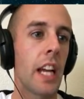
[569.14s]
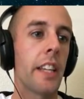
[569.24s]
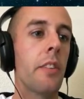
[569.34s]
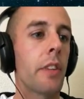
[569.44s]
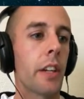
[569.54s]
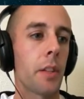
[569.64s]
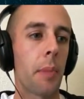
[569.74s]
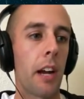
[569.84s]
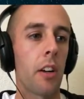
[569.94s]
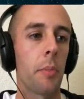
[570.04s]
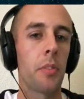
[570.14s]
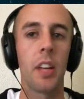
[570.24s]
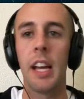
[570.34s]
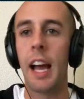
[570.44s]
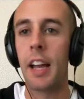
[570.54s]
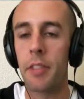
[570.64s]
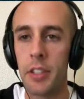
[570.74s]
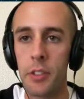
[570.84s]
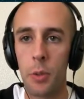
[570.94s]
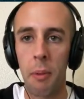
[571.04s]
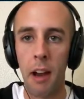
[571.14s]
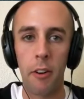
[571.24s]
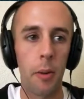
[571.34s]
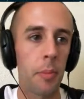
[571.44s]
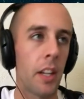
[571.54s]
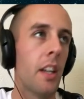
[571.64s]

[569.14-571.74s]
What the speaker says: I need to figure out the power-ups. I have yet to do a power-up.